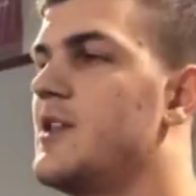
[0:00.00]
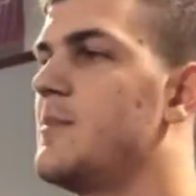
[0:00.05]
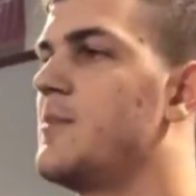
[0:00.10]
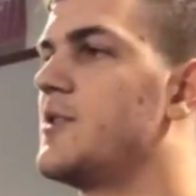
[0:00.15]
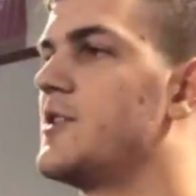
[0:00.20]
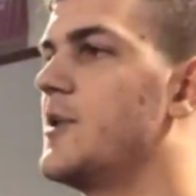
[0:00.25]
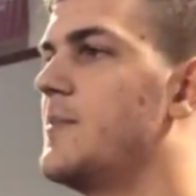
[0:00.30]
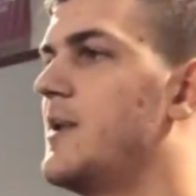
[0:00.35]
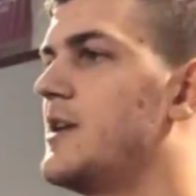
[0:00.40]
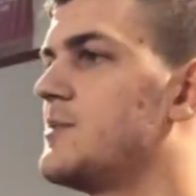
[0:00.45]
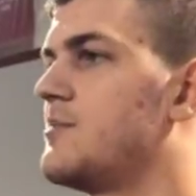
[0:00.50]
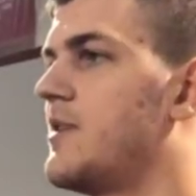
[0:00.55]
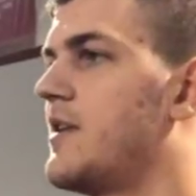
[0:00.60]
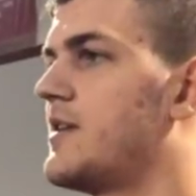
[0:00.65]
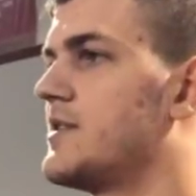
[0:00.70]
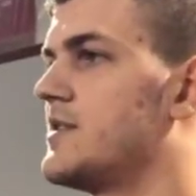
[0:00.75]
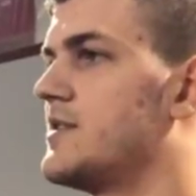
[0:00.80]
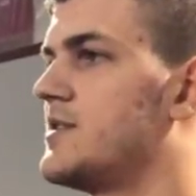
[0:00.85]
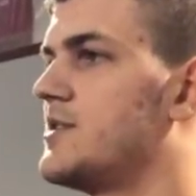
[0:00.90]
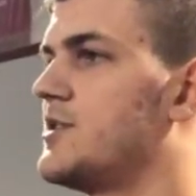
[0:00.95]
they put their best
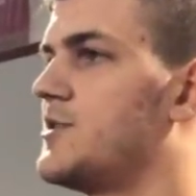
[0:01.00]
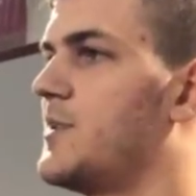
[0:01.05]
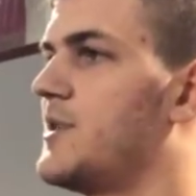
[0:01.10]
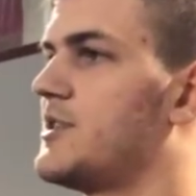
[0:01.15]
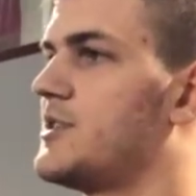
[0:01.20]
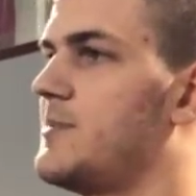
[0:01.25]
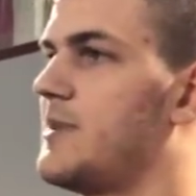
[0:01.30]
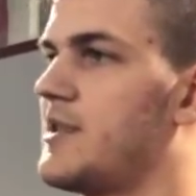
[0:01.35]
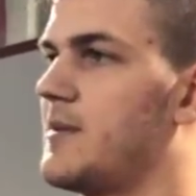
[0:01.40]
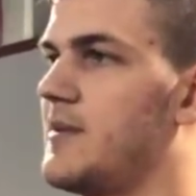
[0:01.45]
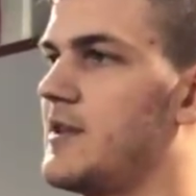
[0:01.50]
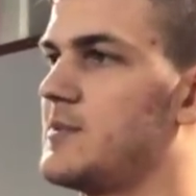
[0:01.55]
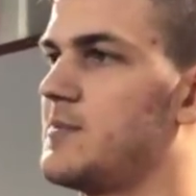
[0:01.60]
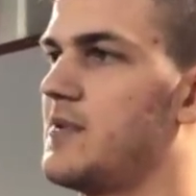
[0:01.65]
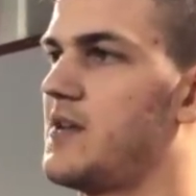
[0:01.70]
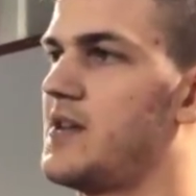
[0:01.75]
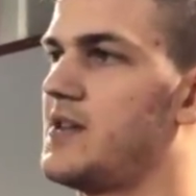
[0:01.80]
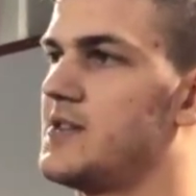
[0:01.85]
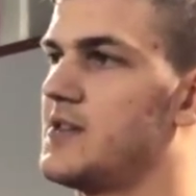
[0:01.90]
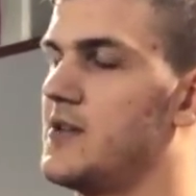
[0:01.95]
players in the situation to make the best
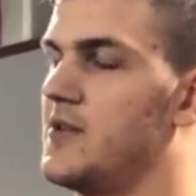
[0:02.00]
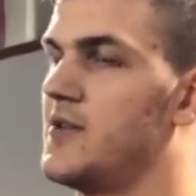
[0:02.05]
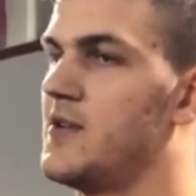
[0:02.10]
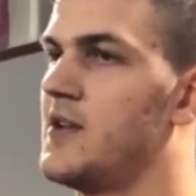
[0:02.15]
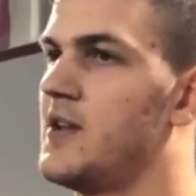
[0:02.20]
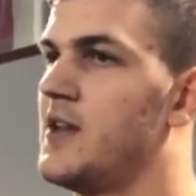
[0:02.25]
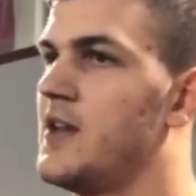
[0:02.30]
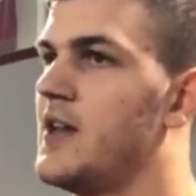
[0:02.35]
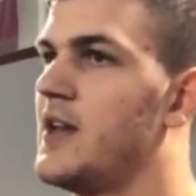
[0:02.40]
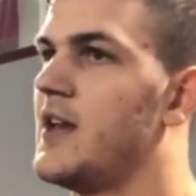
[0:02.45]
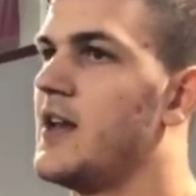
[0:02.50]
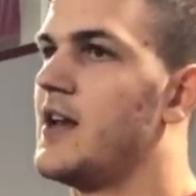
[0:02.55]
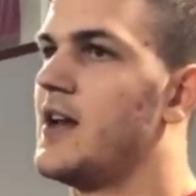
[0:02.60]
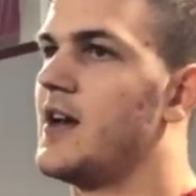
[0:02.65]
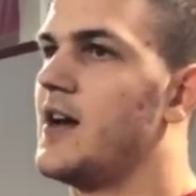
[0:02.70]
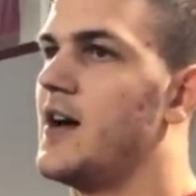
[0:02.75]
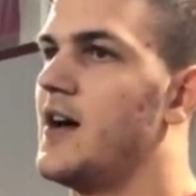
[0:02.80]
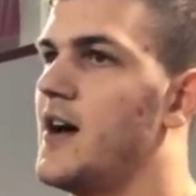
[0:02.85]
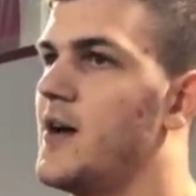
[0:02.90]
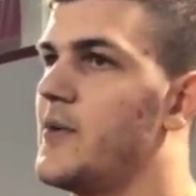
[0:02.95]
plays. So
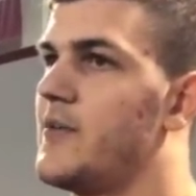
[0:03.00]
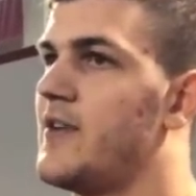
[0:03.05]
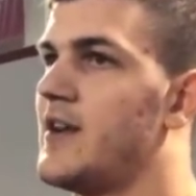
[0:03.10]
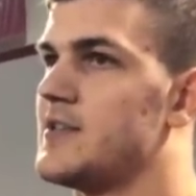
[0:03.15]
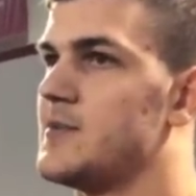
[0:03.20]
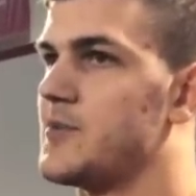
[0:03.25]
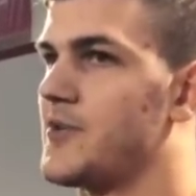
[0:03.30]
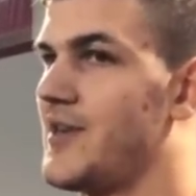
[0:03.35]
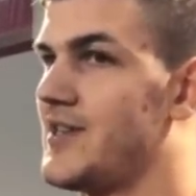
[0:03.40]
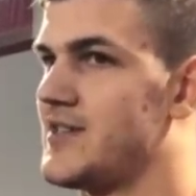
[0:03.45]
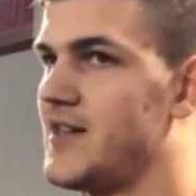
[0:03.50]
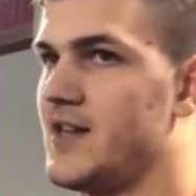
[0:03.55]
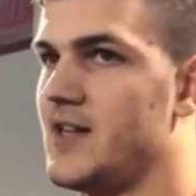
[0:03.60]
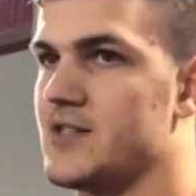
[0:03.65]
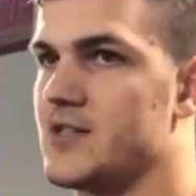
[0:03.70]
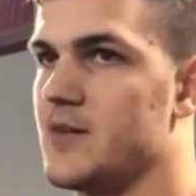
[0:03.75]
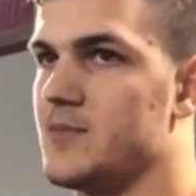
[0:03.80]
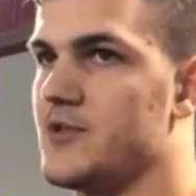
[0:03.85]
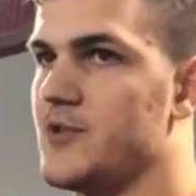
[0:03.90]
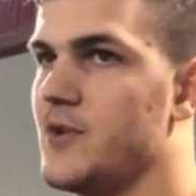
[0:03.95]
uh, we've had some great tight
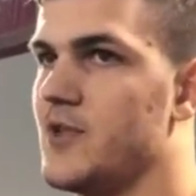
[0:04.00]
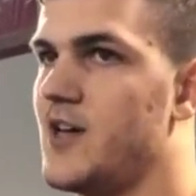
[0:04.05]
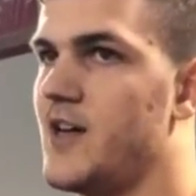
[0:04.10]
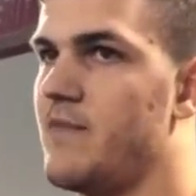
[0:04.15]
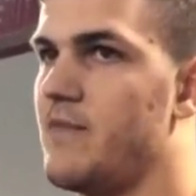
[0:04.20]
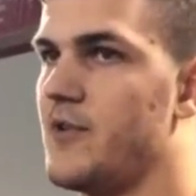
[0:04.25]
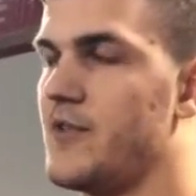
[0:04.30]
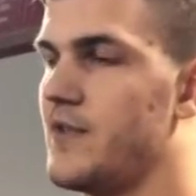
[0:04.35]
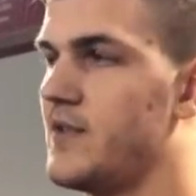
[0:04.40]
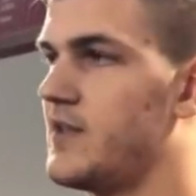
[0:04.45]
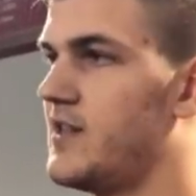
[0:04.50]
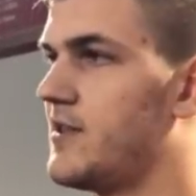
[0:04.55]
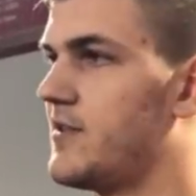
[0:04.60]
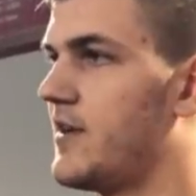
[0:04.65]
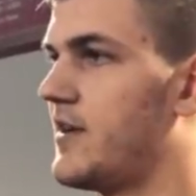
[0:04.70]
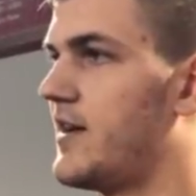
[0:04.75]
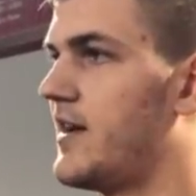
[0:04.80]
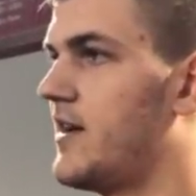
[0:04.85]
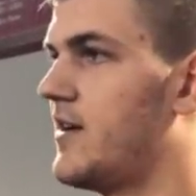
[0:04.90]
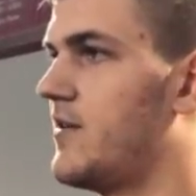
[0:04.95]
ends come through. A lot of them in the league
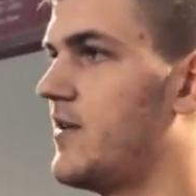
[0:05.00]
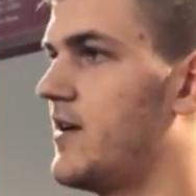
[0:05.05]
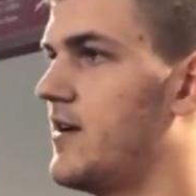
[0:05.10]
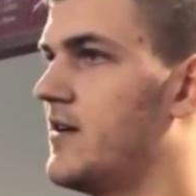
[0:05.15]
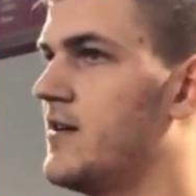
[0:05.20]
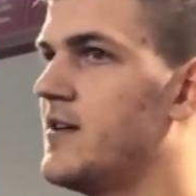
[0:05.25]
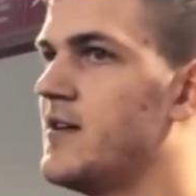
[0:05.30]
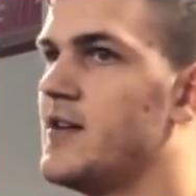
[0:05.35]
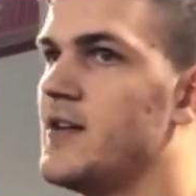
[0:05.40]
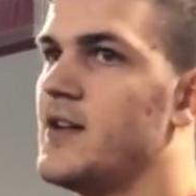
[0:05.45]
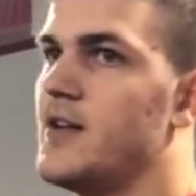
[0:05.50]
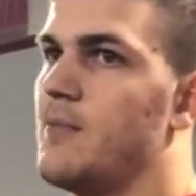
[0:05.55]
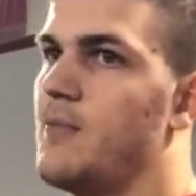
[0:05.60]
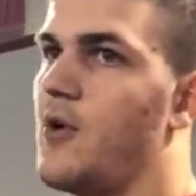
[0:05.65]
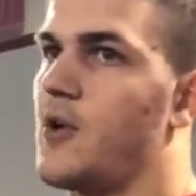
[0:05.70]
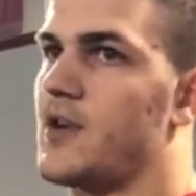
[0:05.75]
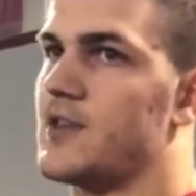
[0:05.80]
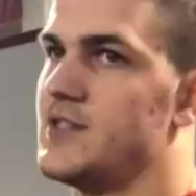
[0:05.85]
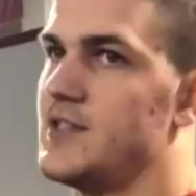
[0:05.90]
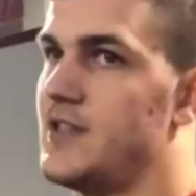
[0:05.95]
right now. Uh,
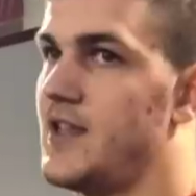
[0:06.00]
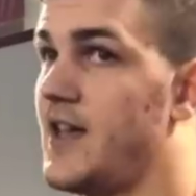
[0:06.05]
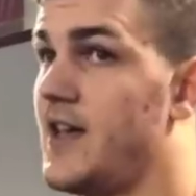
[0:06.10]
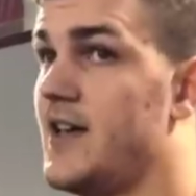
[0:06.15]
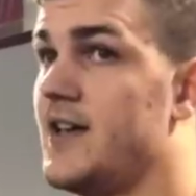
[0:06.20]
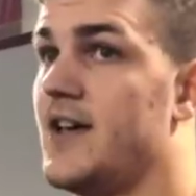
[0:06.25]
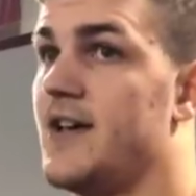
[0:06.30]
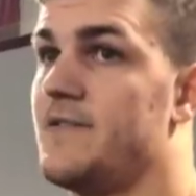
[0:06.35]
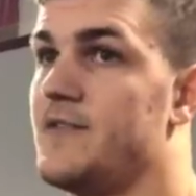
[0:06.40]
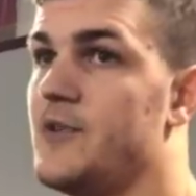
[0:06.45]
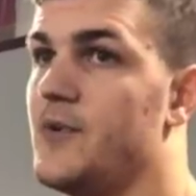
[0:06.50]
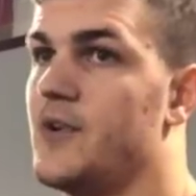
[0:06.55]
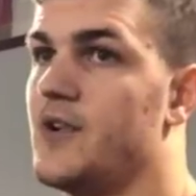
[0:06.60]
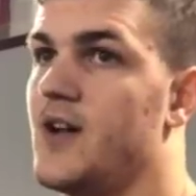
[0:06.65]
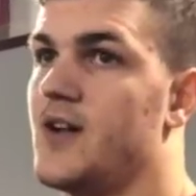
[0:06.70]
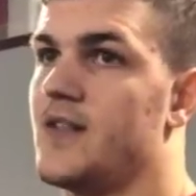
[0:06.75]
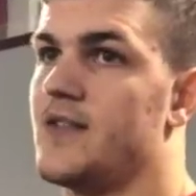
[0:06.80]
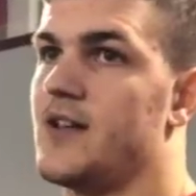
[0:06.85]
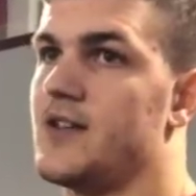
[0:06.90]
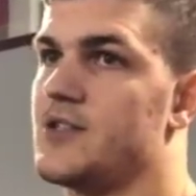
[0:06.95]
Marcus in the AAF doing a
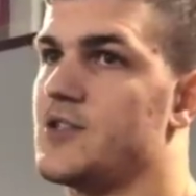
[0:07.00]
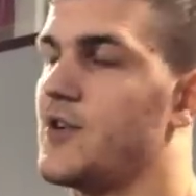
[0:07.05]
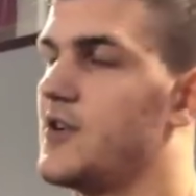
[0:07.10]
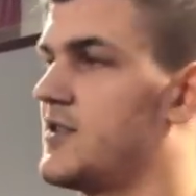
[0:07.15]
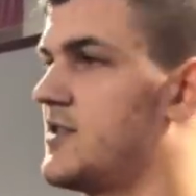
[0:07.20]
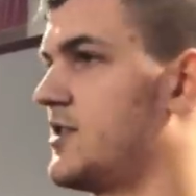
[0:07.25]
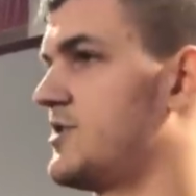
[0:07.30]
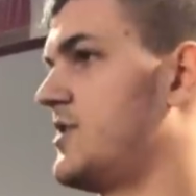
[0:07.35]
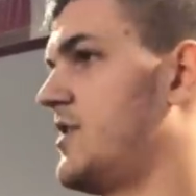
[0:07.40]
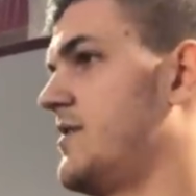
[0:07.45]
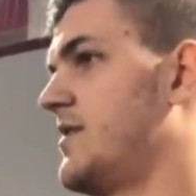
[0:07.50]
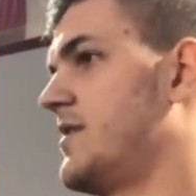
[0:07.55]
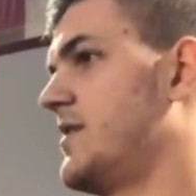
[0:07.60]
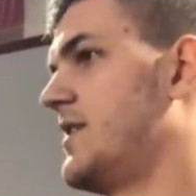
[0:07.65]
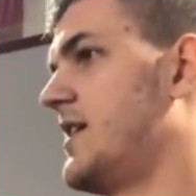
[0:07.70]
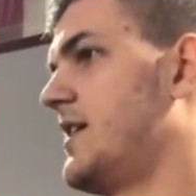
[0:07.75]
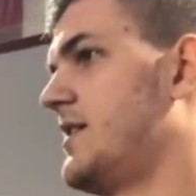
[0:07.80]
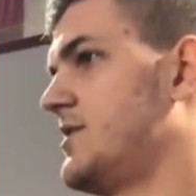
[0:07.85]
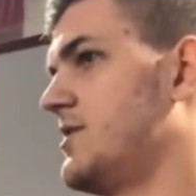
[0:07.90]
lot of things. Caught a touchdown the other day.